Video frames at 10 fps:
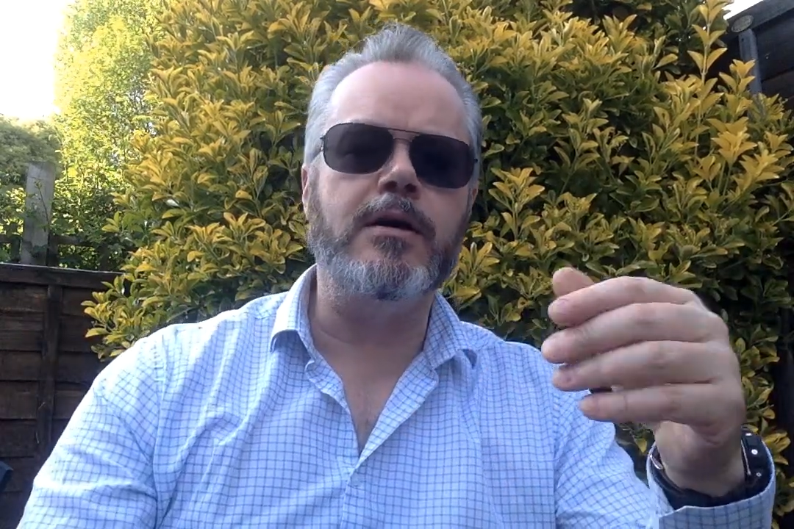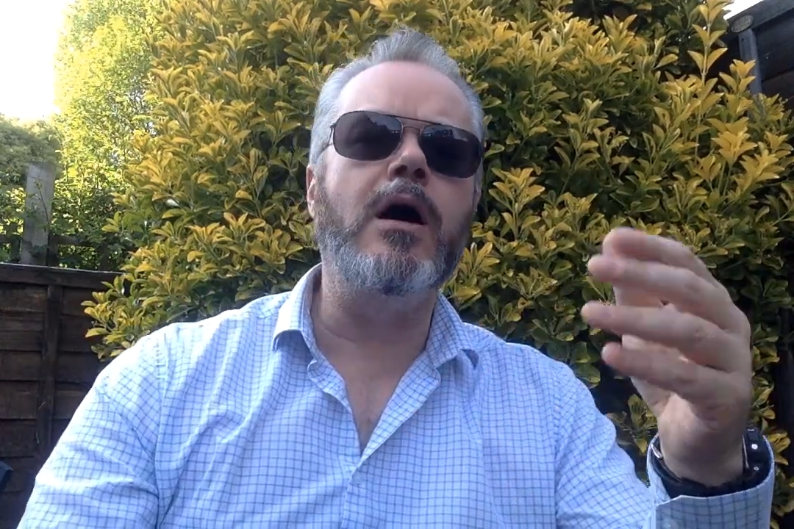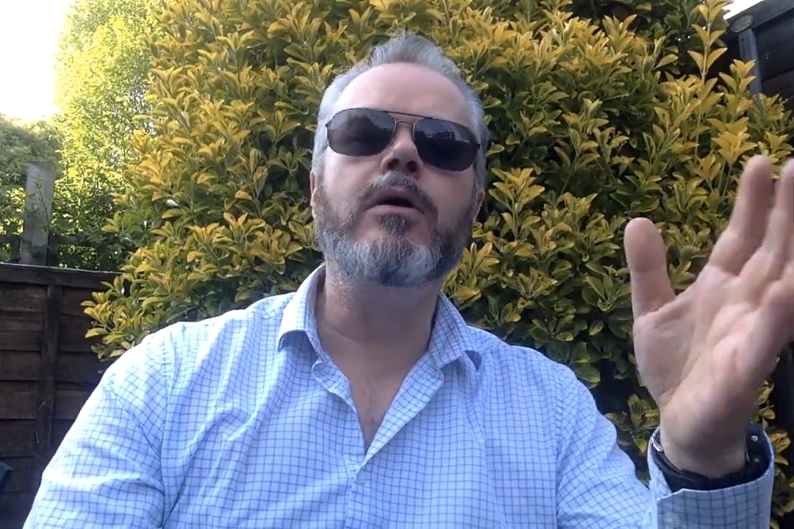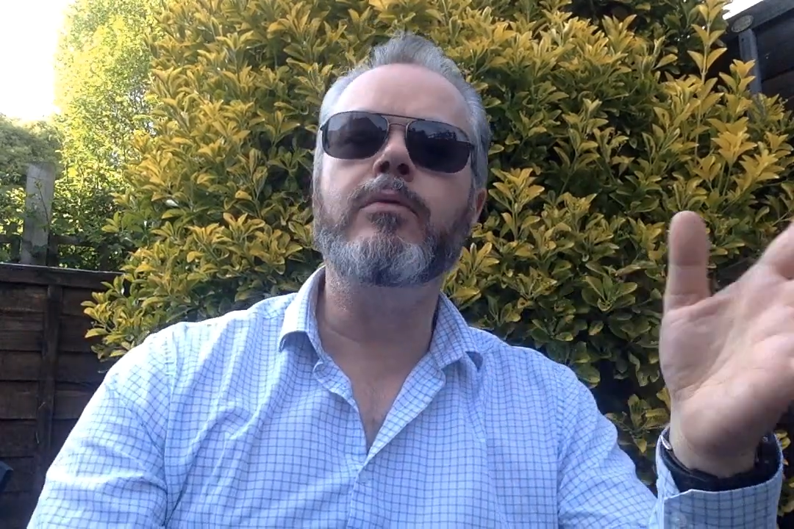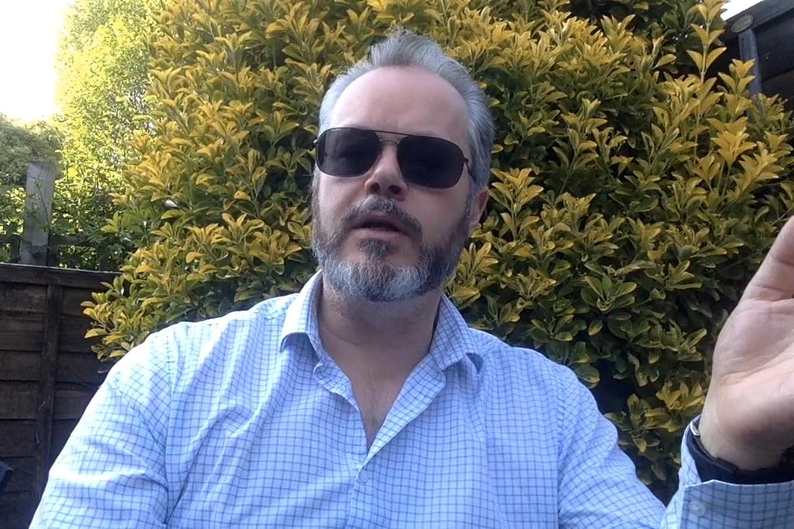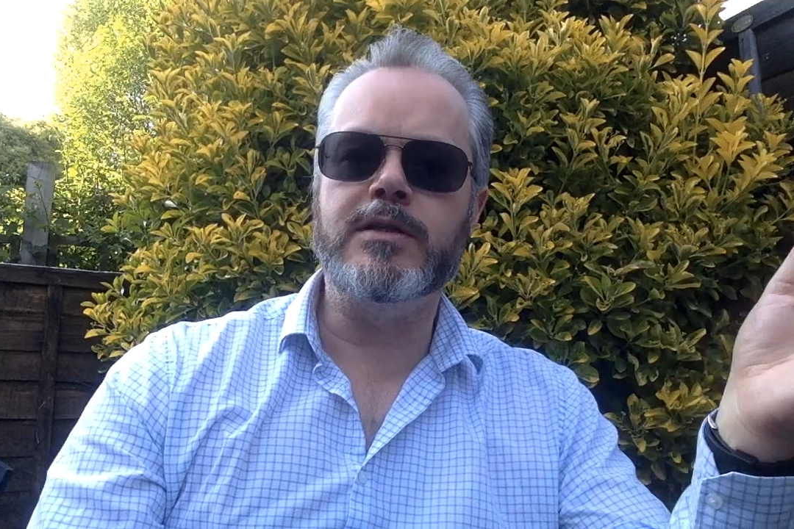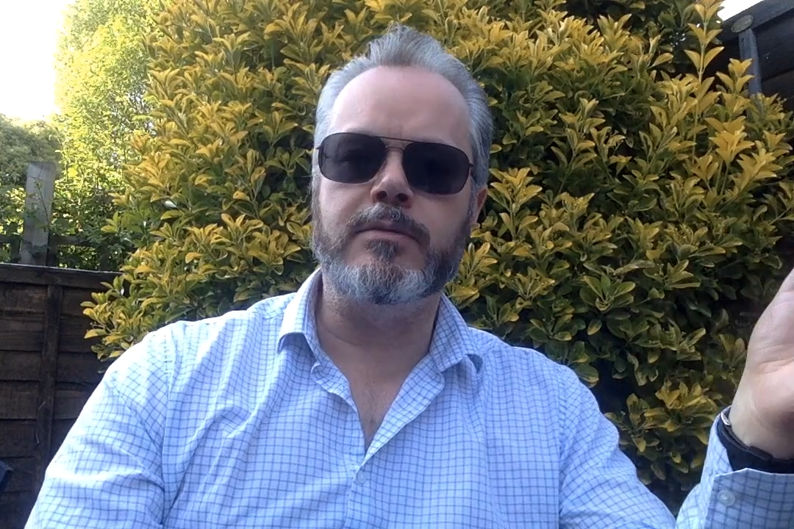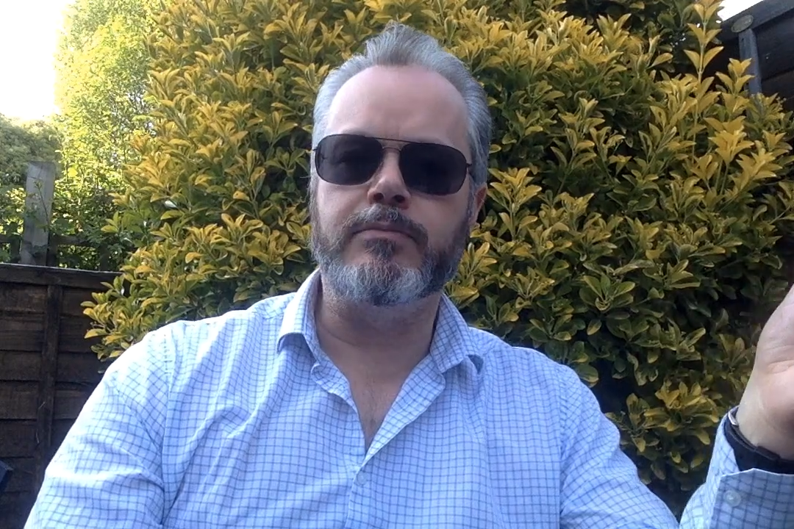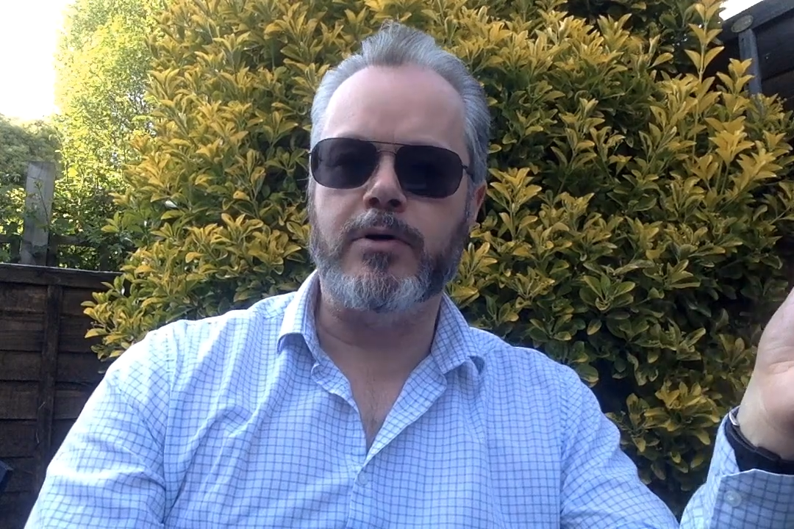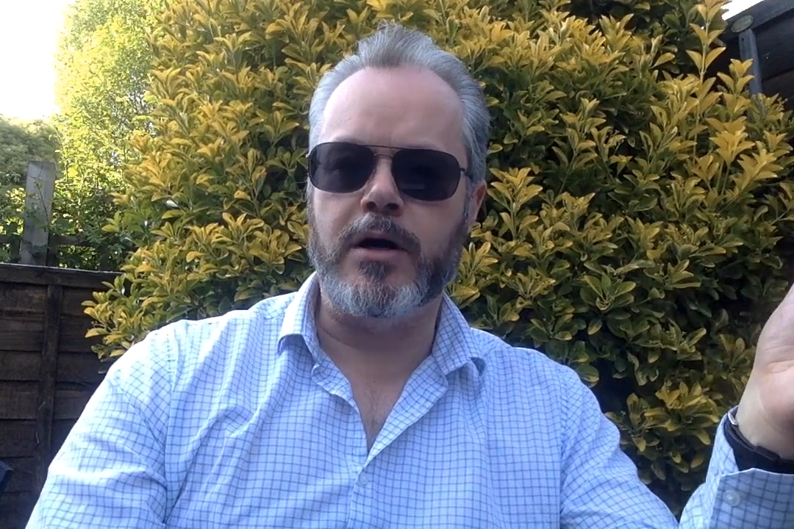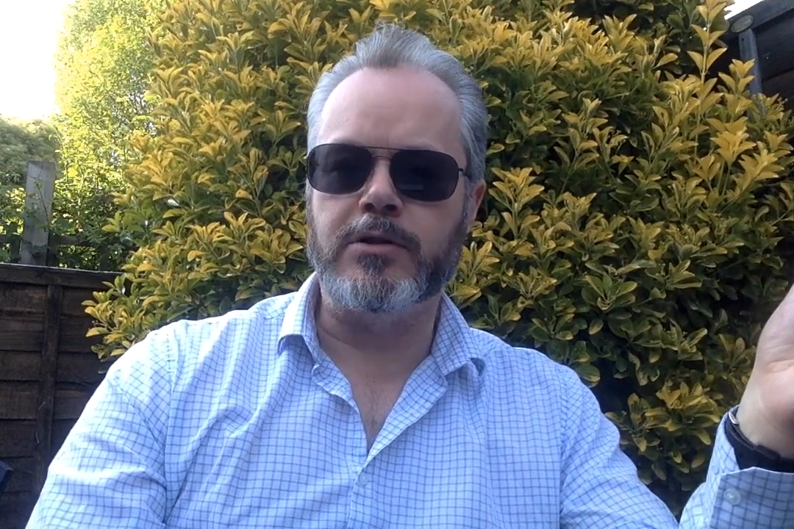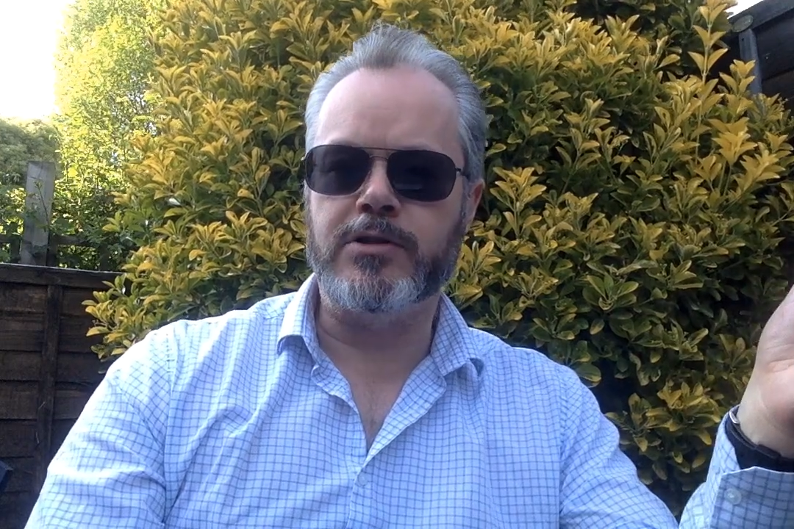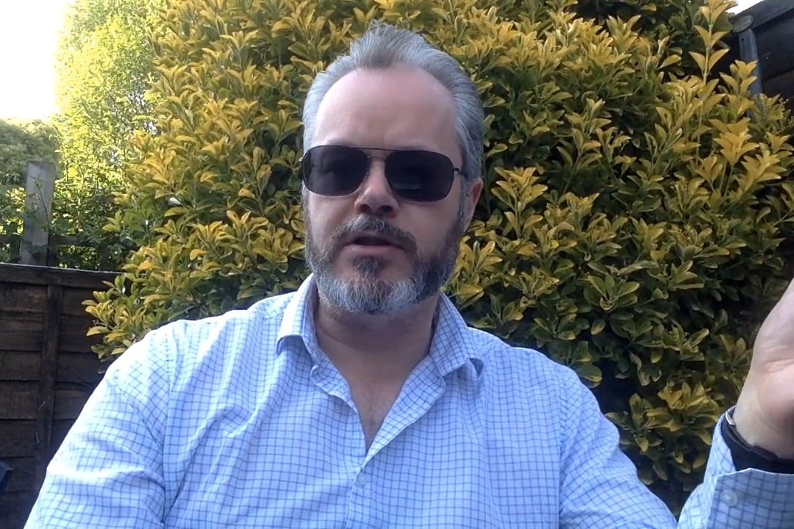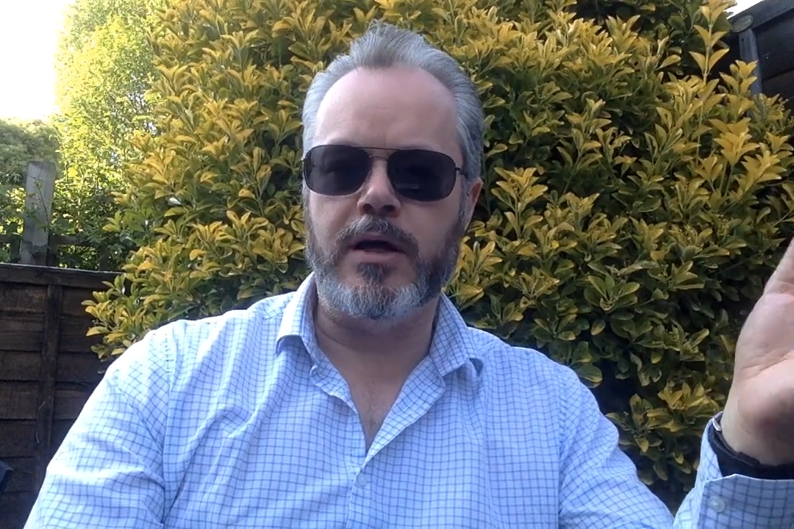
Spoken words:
oh well, it's a branch